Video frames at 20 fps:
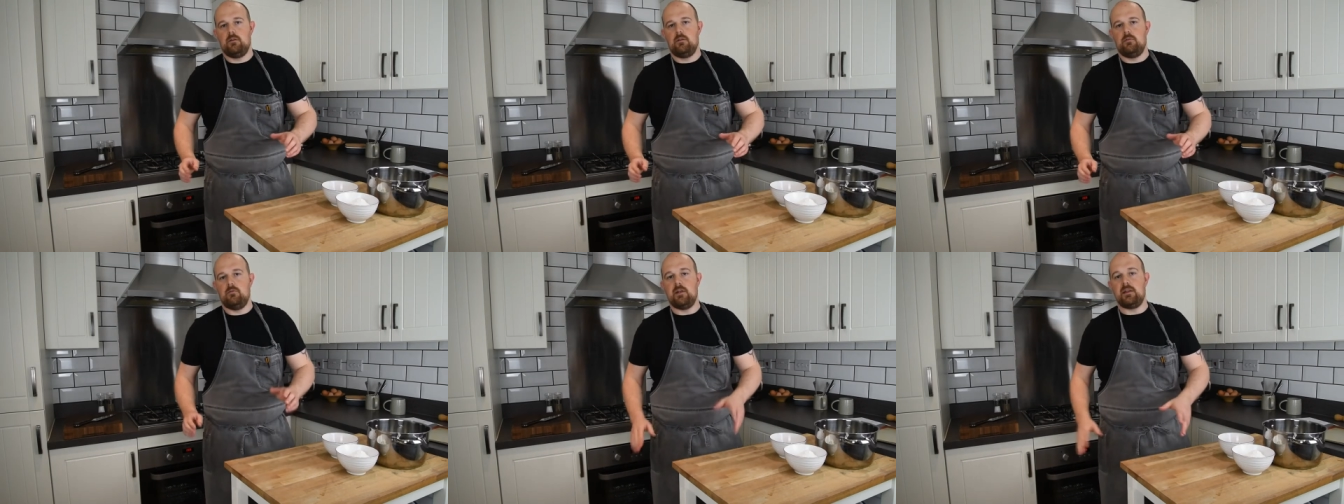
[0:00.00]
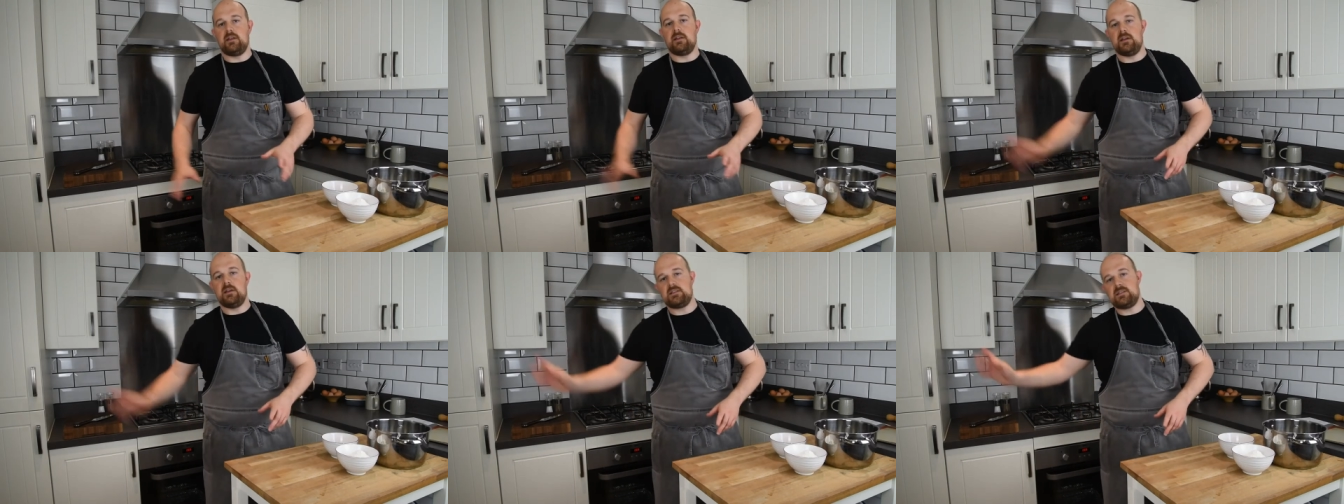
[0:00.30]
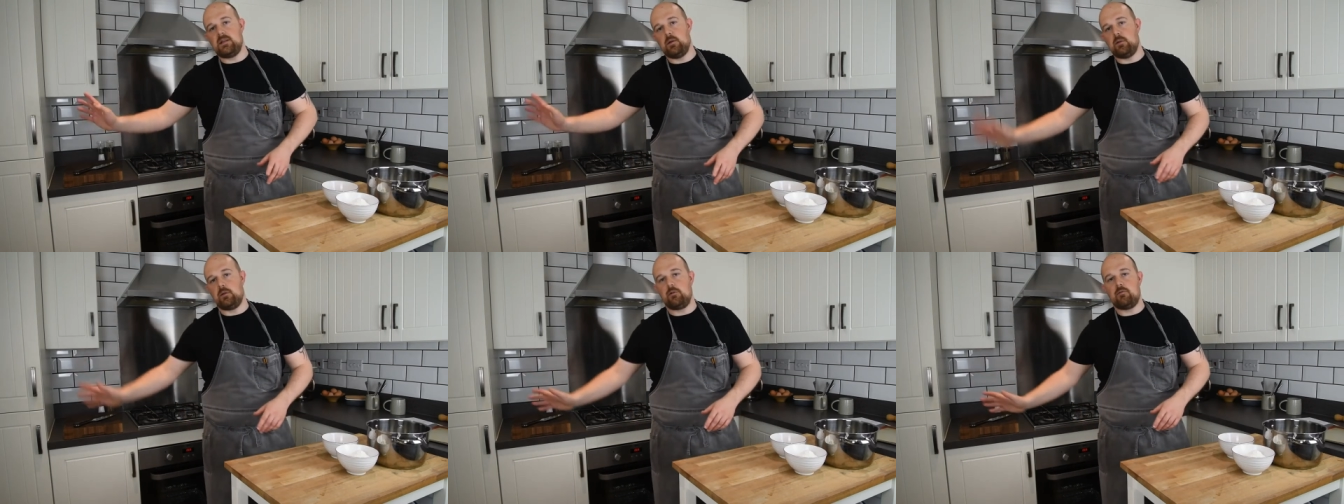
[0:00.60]
right guys
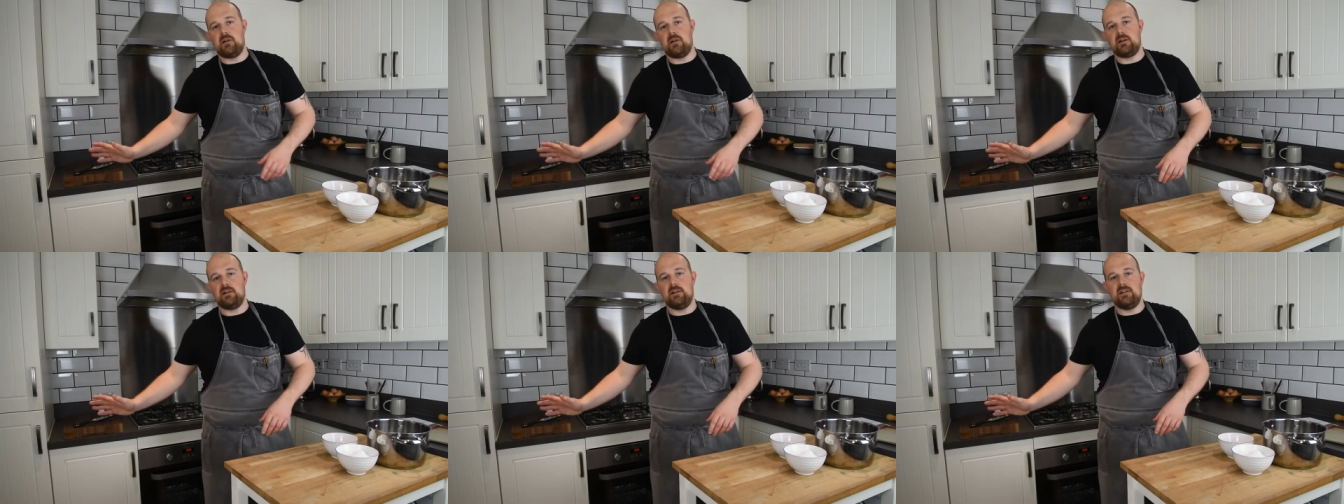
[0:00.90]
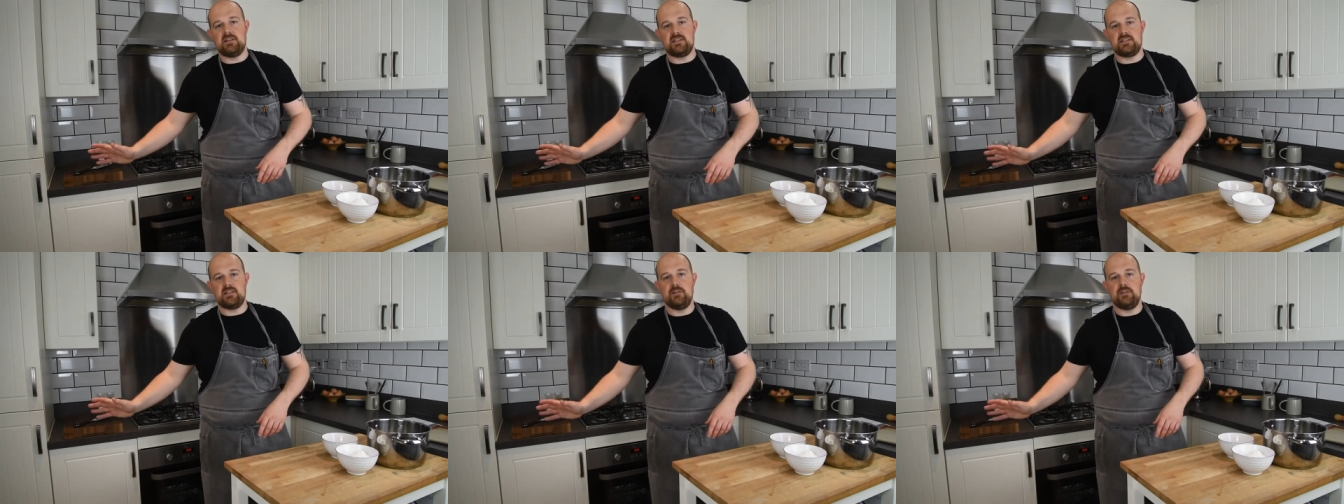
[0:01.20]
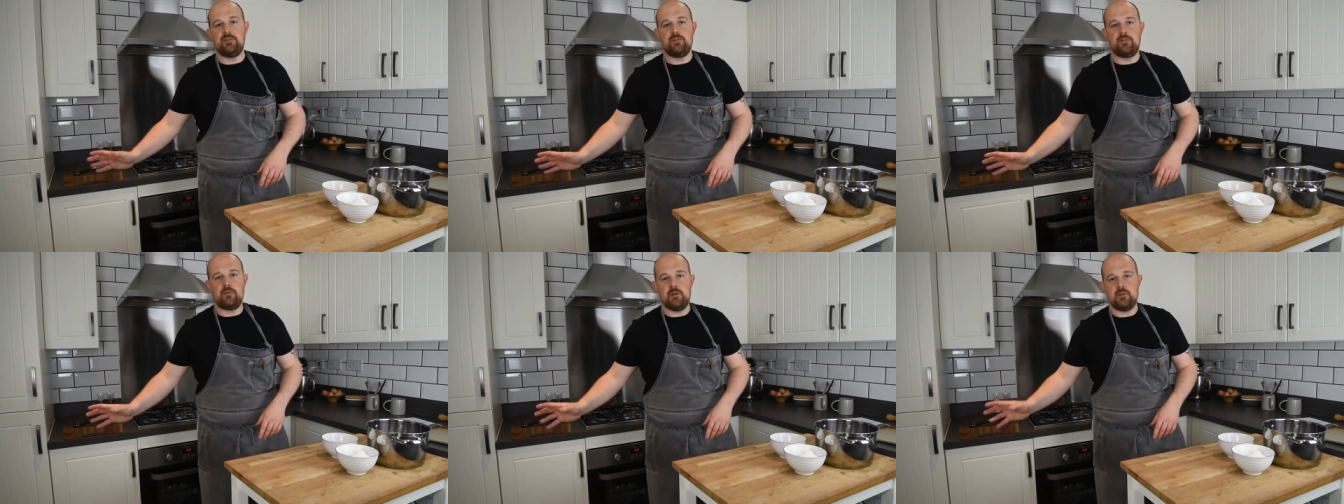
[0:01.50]
now the craquelin's in the
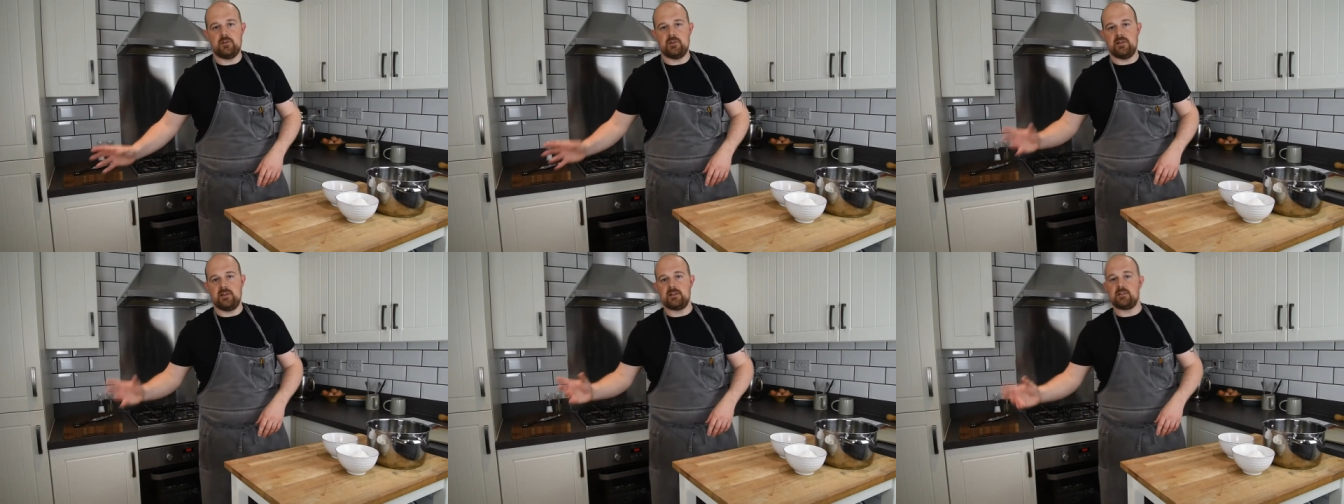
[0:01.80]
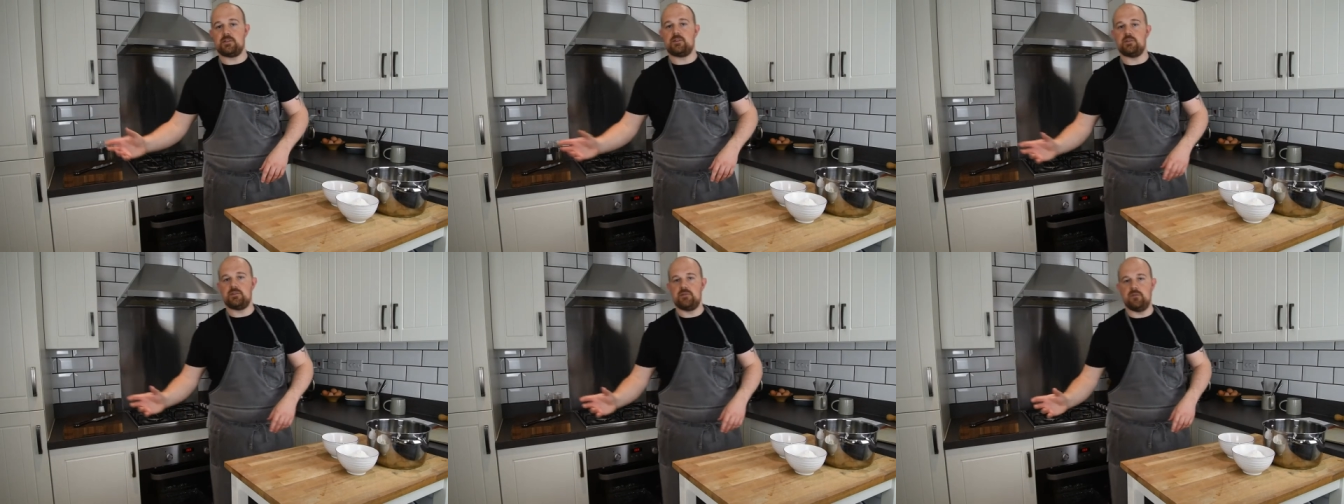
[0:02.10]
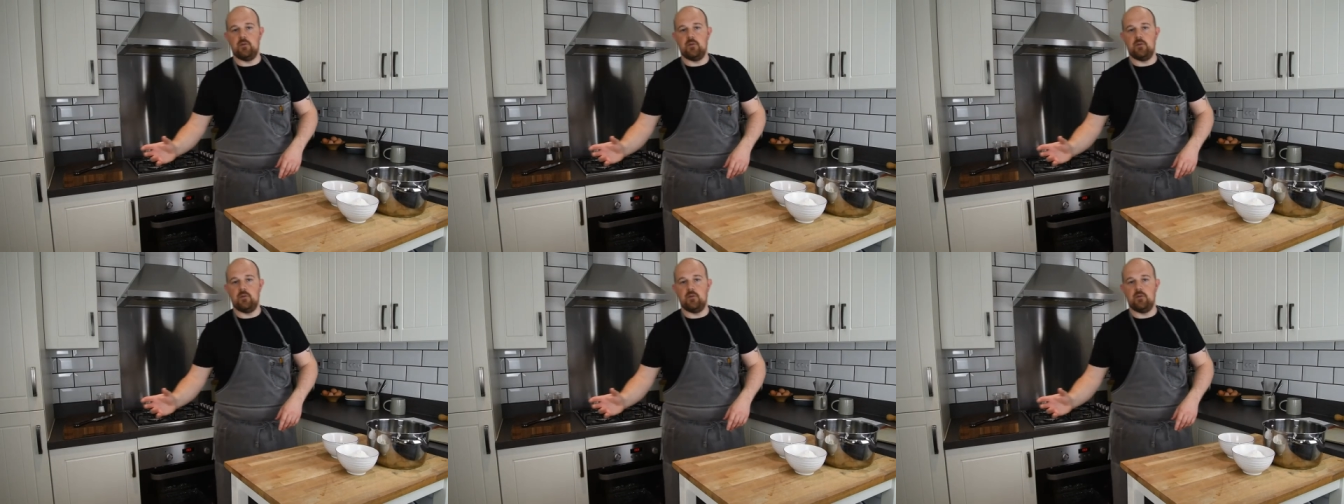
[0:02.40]
fridge and that's just